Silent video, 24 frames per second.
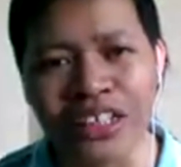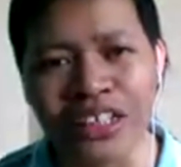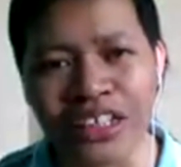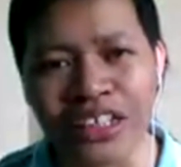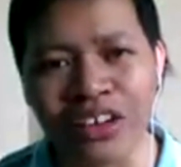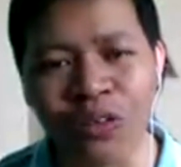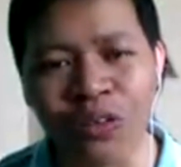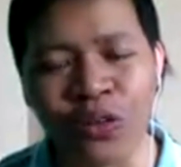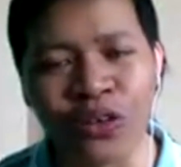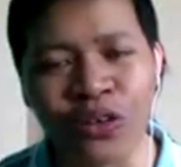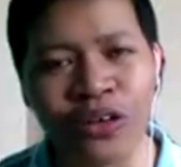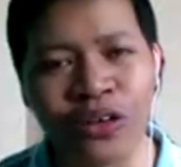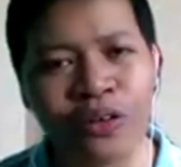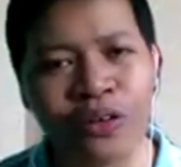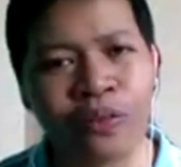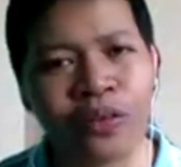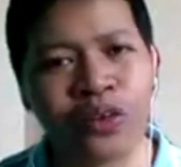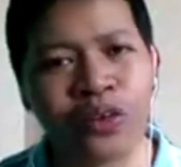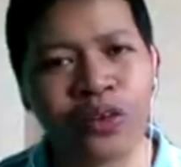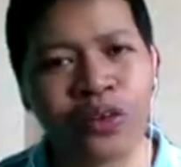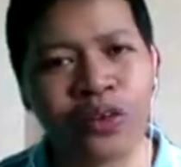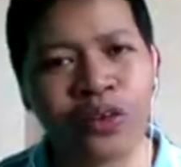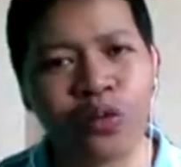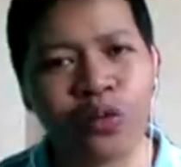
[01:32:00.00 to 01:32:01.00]
recording,
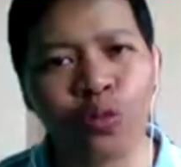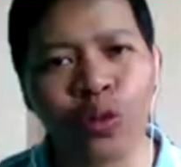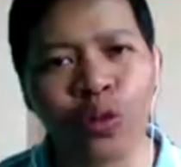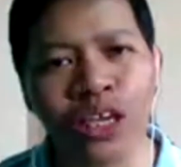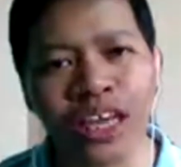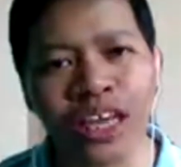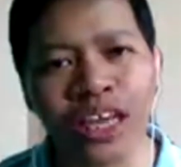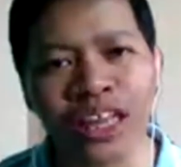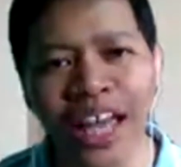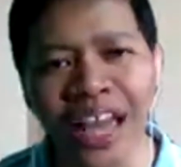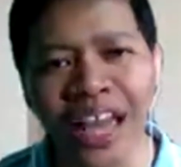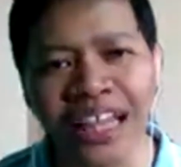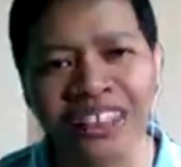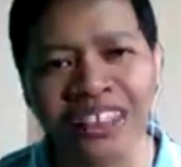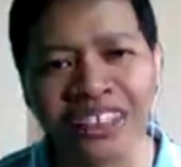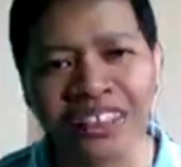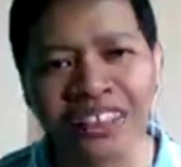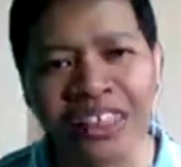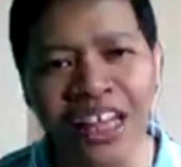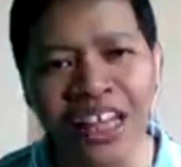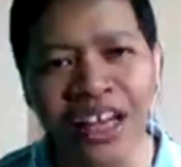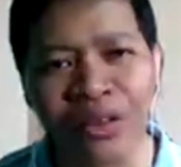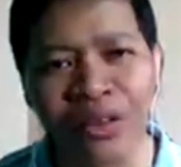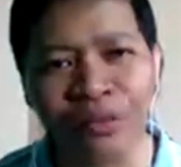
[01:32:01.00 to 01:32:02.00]
or we can
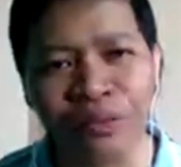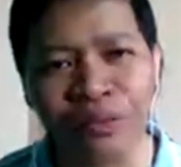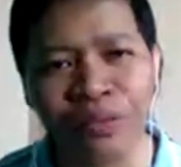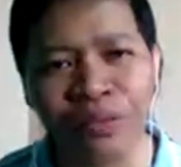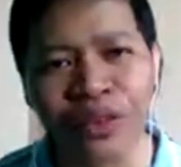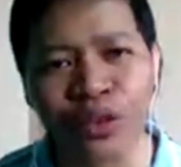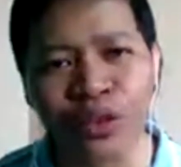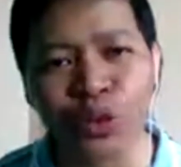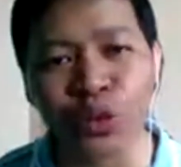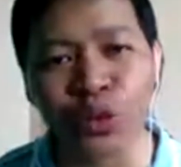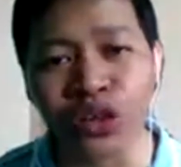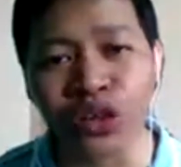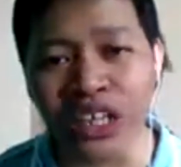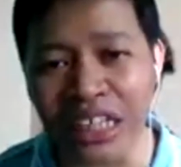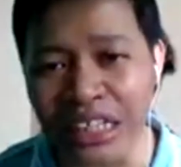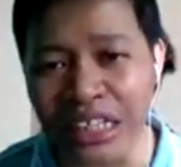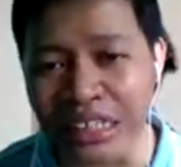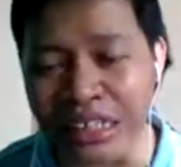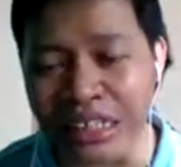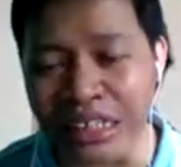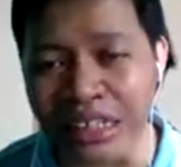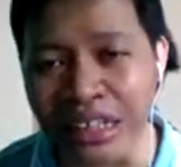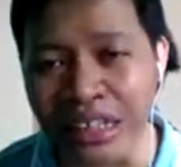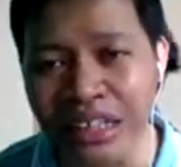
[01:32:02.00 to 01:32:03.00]
ask them to
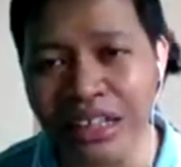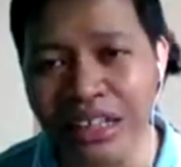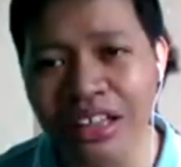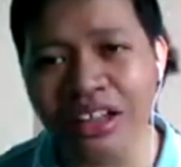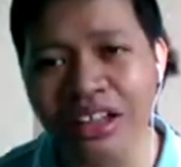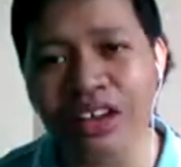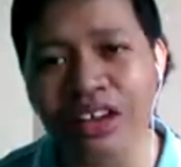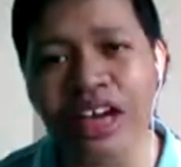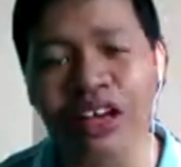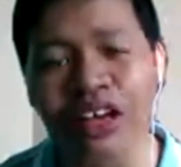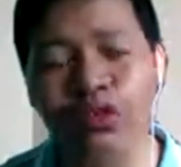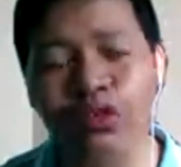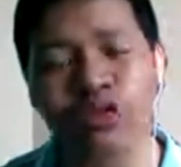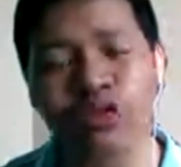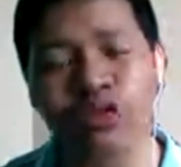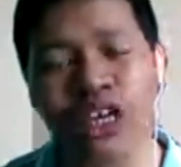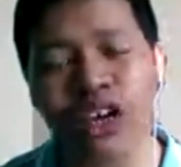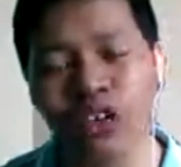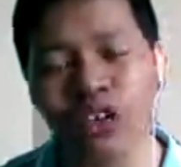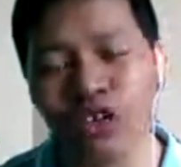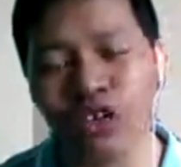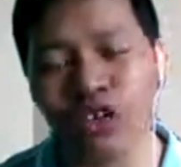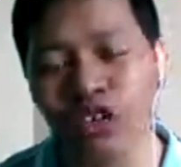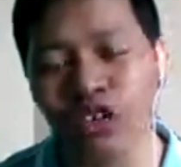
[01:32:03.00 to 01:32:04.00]
read
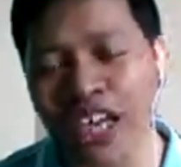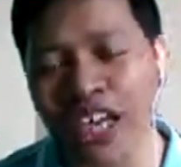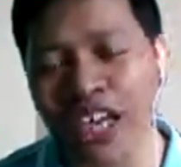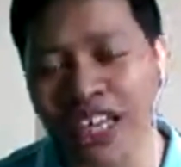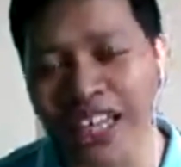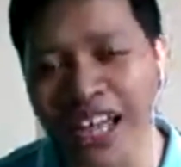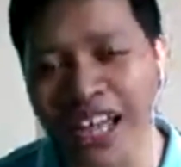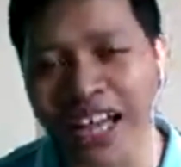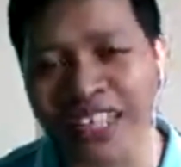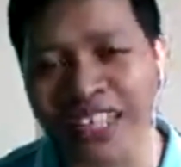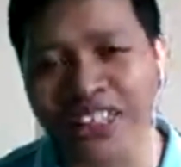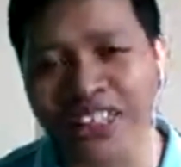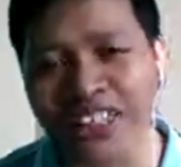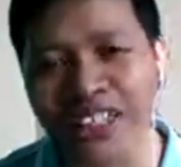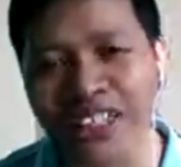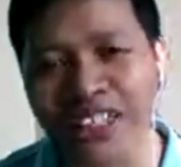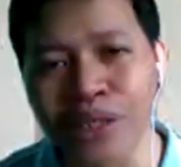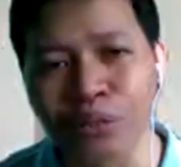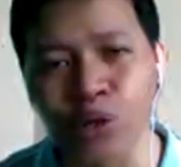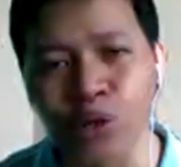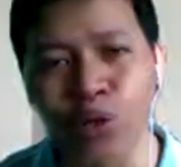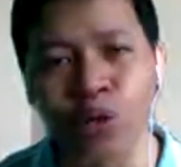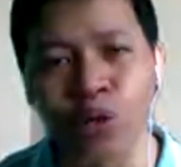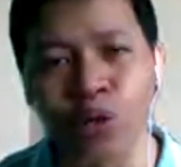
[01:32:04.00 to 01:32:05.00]
or we can ask
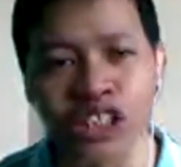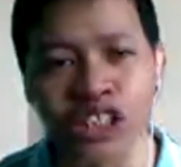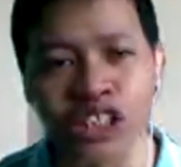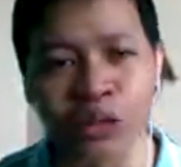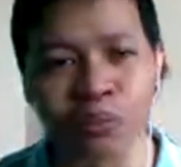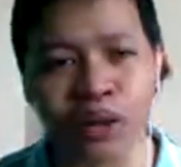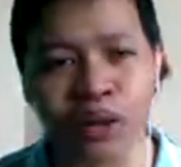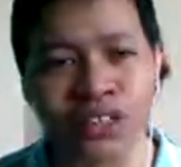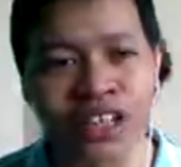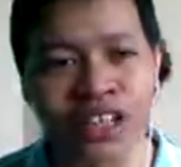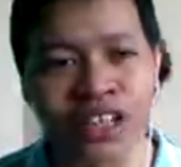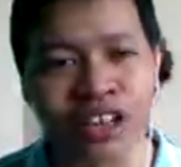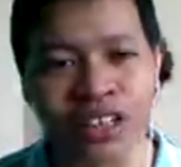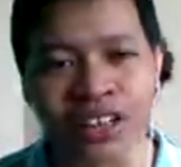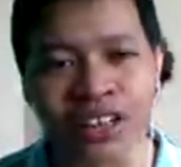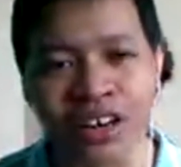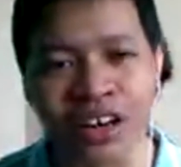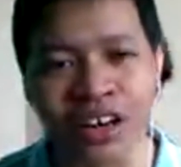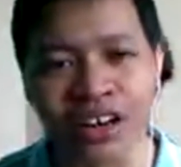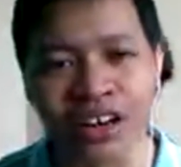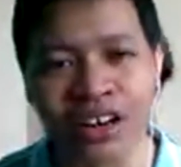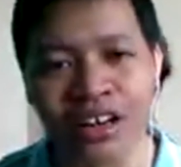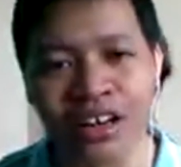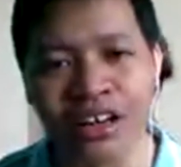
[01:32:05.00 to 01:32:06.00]
them to watch a
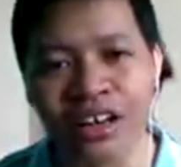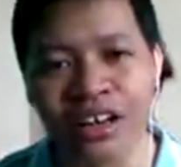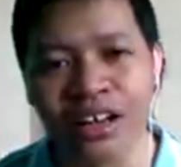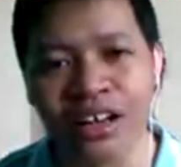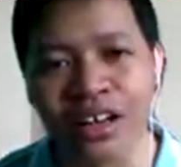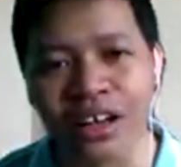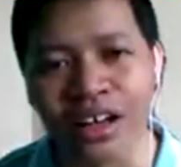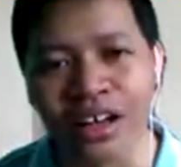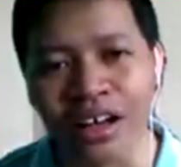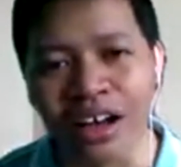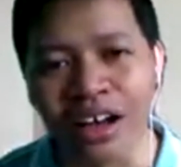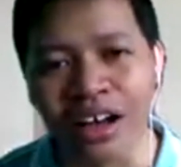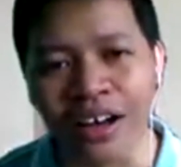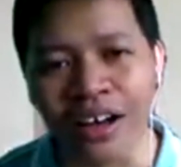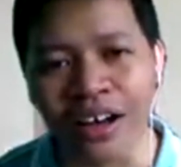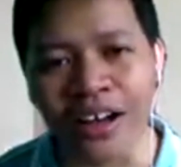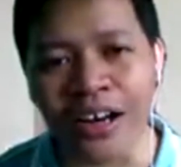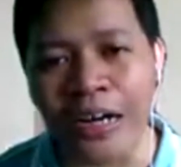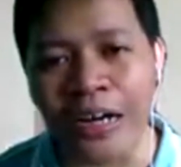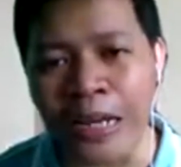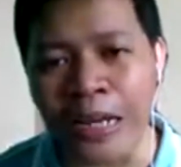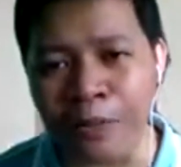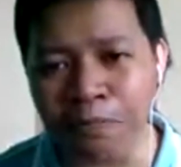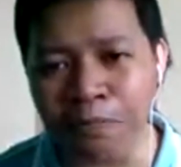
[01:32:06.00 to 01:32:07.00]
particular
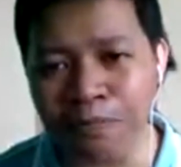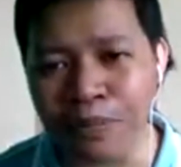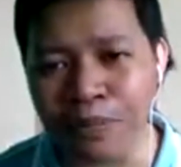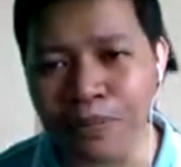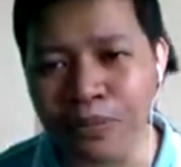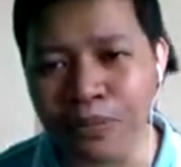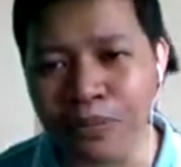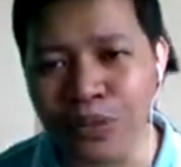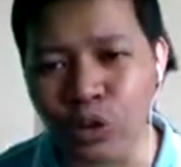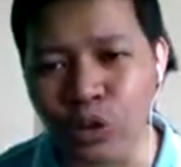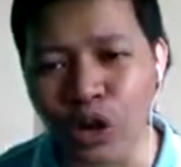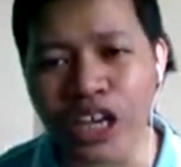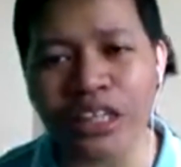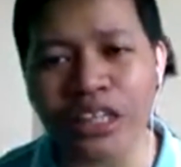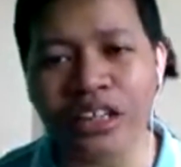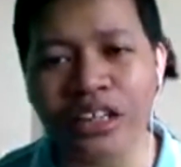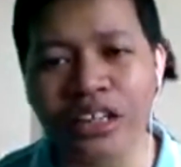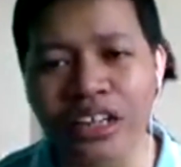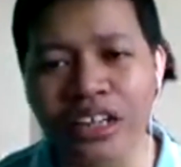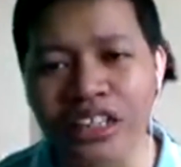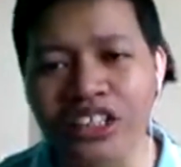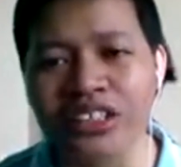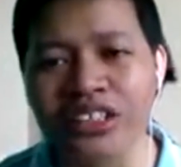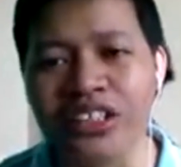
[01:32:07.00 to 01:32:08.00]
clip to
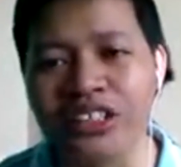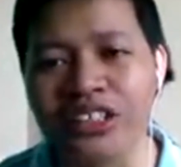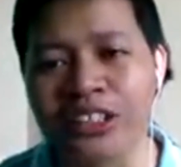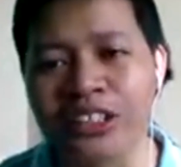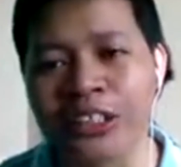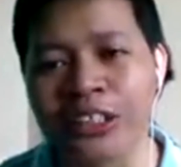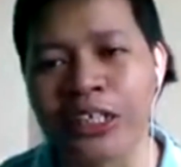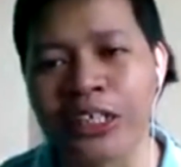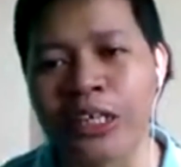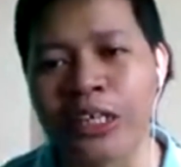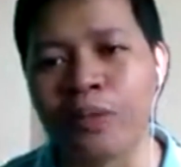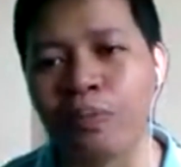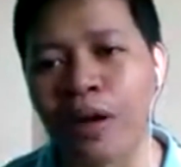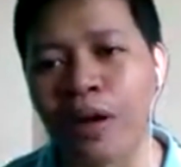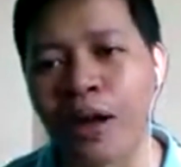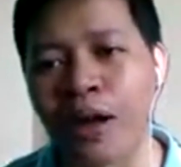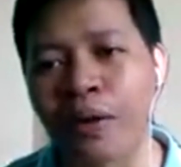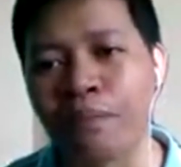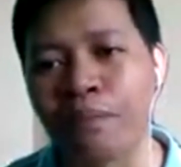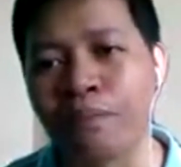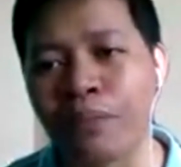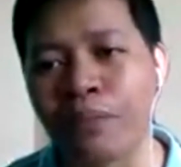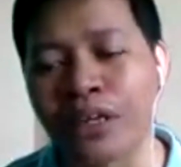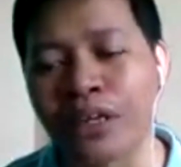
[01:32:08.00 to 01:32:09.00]
enrich their
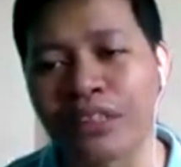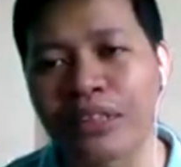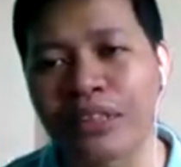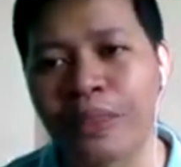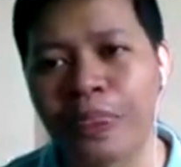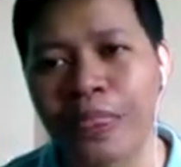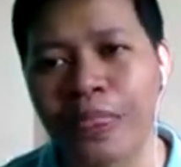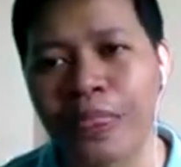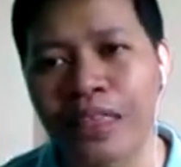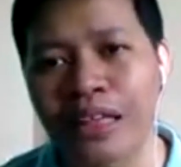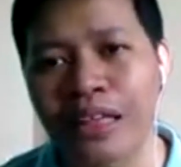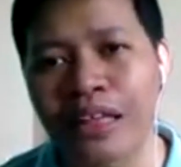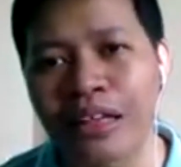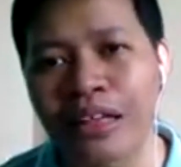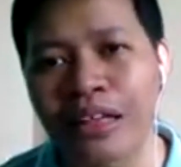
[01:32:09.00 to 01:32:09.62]
schema, but